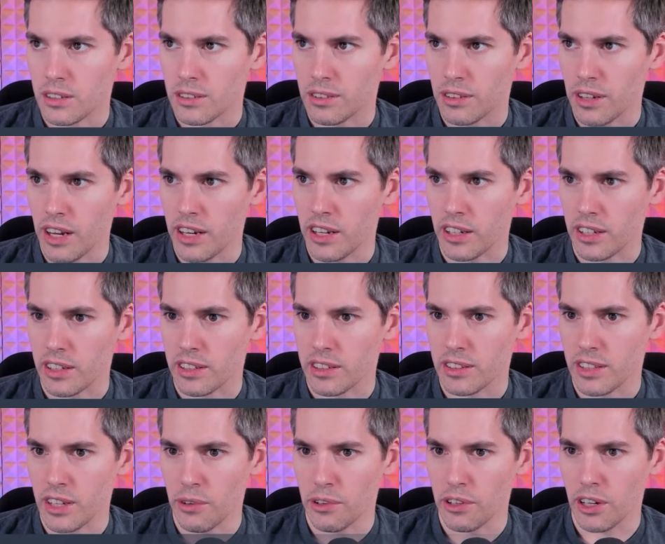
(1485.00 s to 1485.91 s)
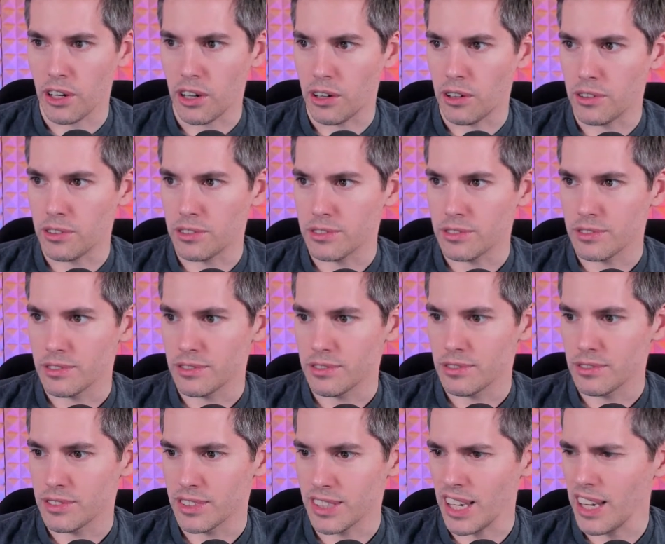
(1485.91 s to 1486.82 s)
Heretic. There we go.
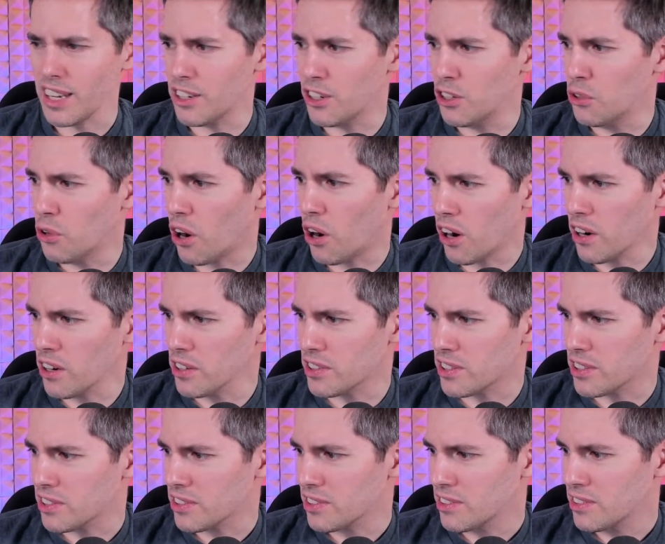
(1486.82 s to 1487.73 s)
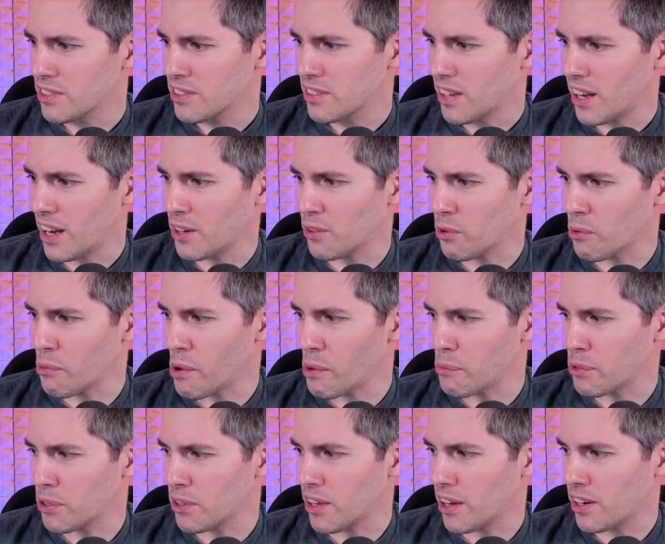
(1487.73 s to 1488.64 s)
Is that a new art? I don't
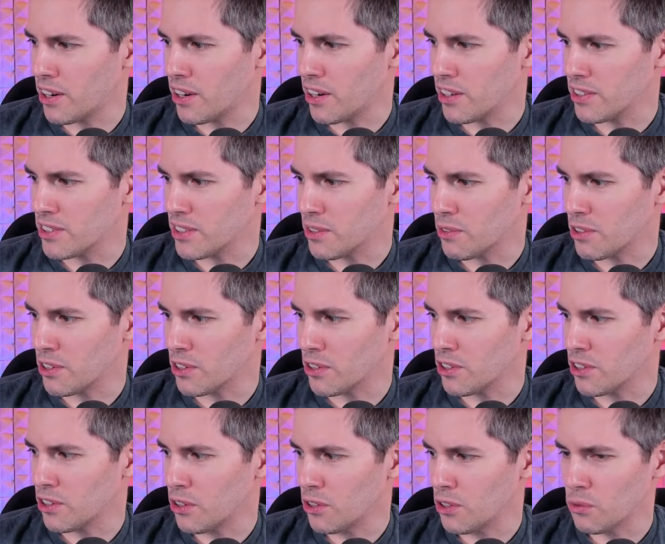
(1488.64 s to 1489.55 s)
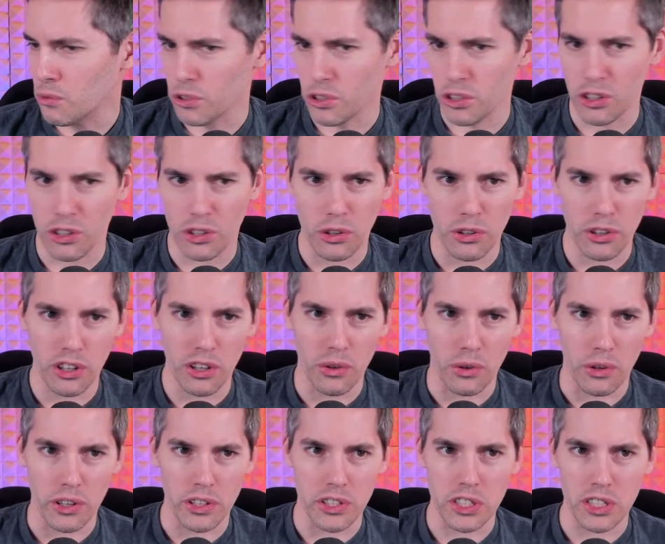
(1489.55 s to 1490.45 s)
remember that art. I want to go to the old. We're going to go to the
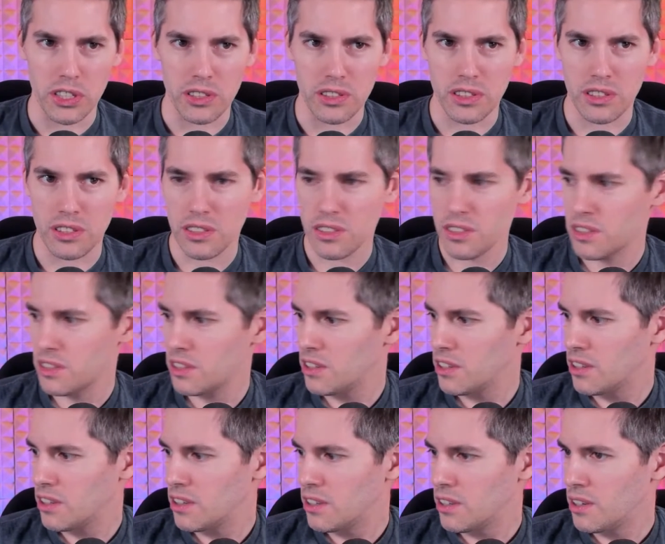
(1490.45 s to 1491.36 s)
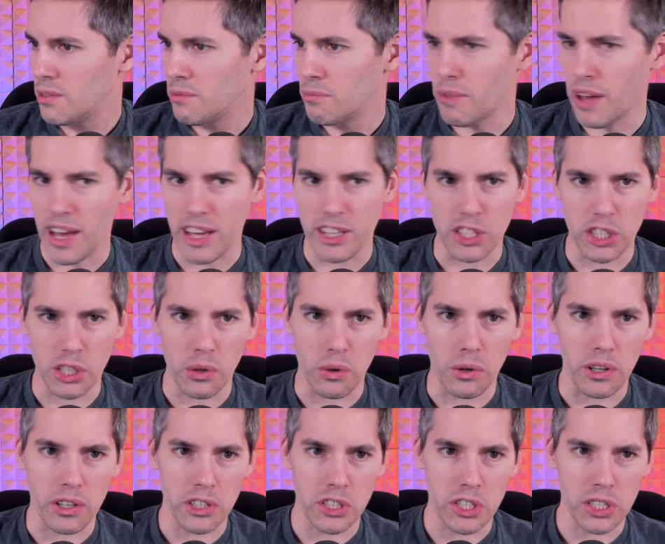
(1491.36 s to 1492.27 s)
origins. Magic
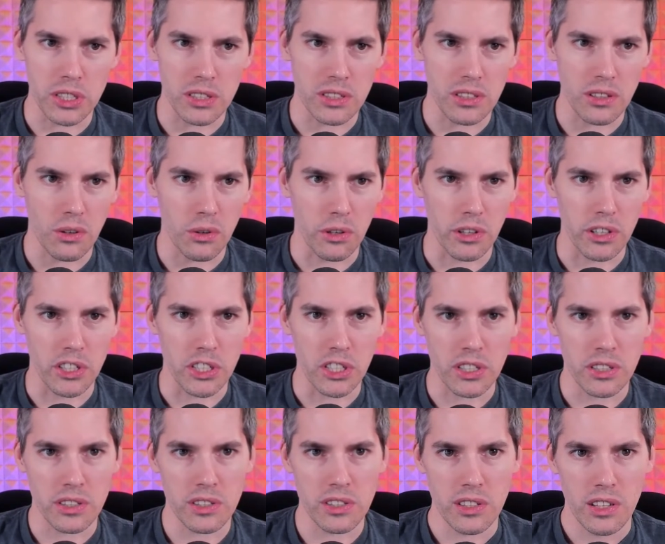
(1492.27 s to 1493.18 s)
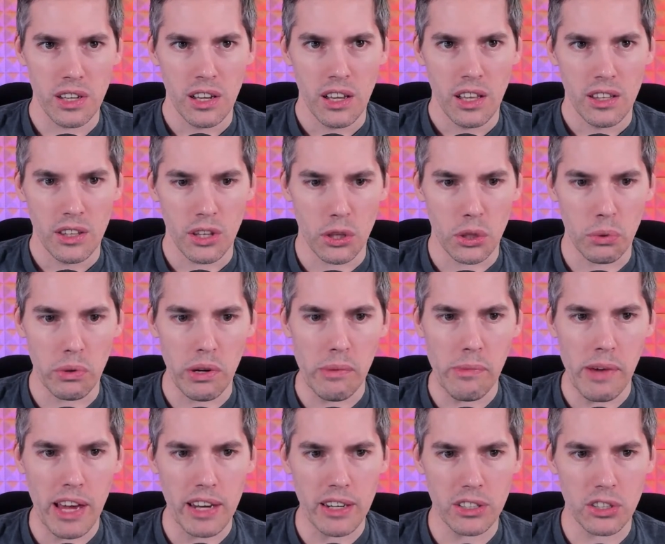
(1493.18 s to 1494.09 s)
origin, origins. The
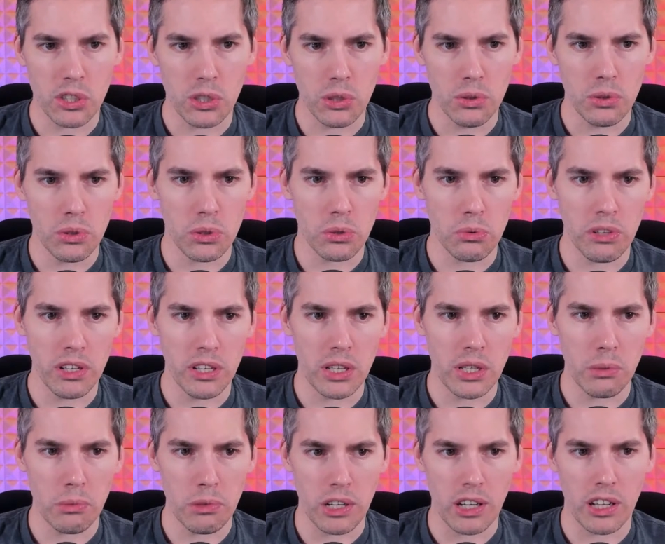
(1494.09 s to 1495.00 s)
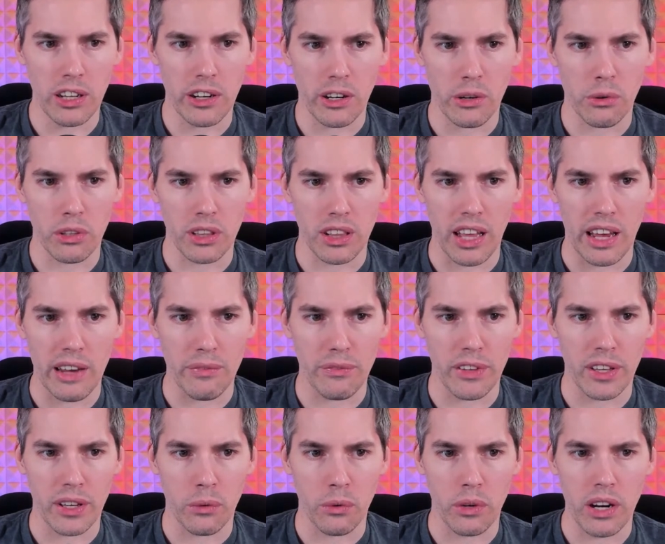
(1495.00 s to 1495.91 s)
three mana two three human cleric with
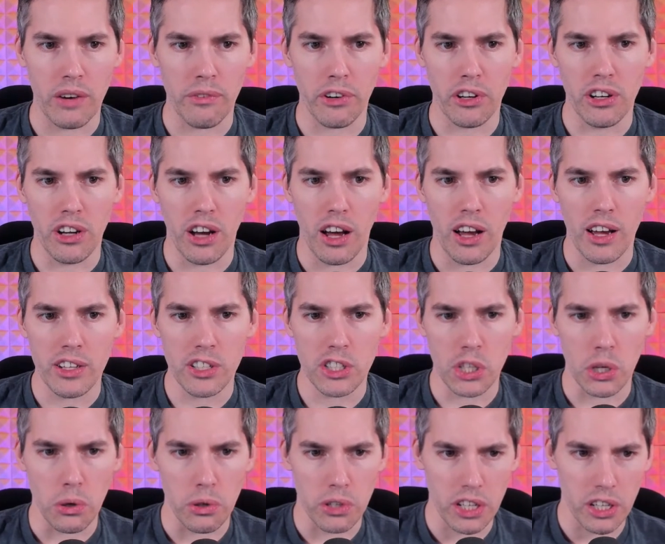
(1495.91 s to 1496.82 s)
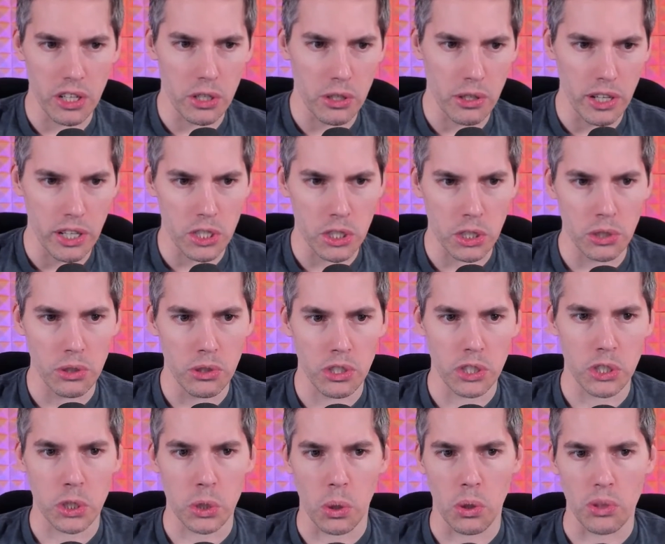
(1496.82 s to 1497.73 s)
lifelink. Whenever a non-token creature you
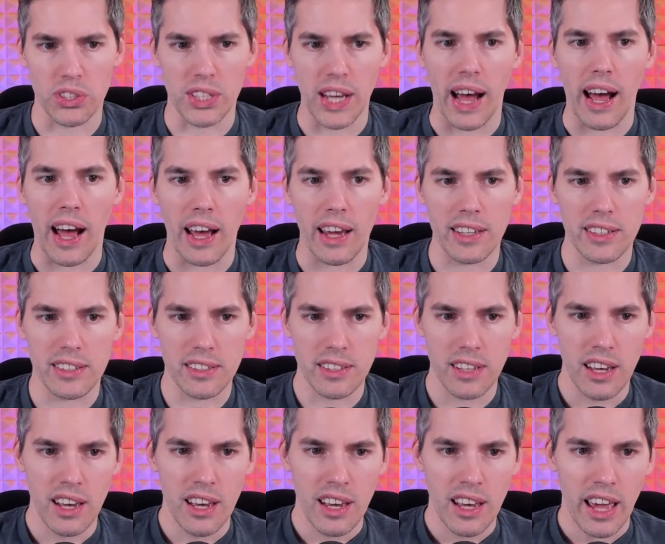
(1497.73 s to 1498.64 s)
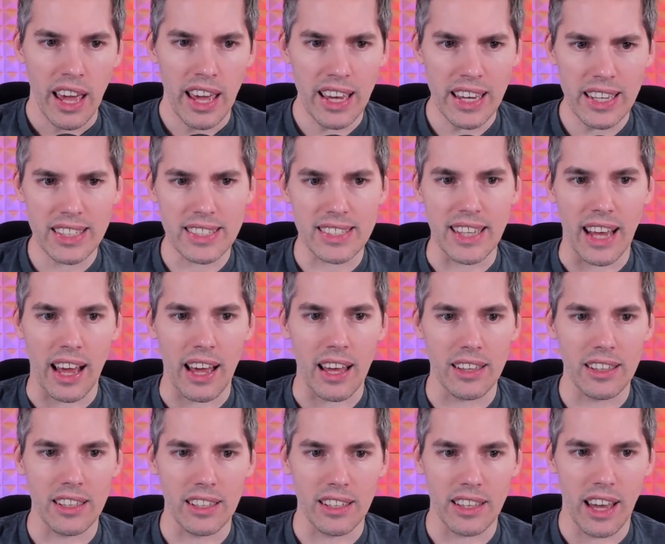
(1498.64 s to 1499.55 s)
control dies,
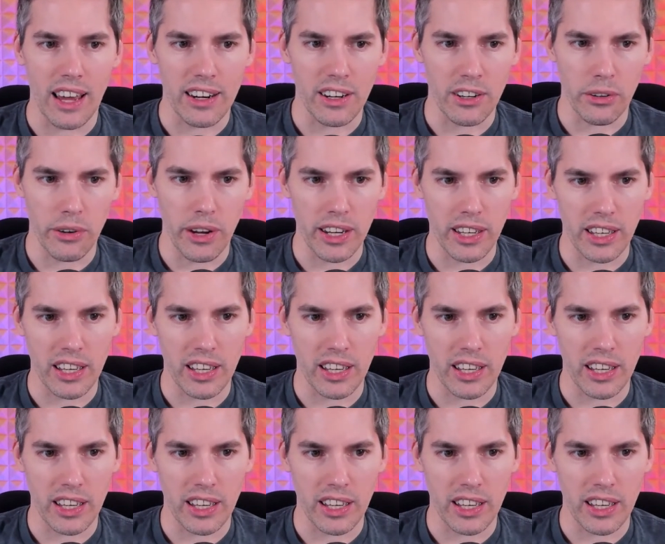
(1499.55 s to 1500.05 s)
exile Liliana Heretic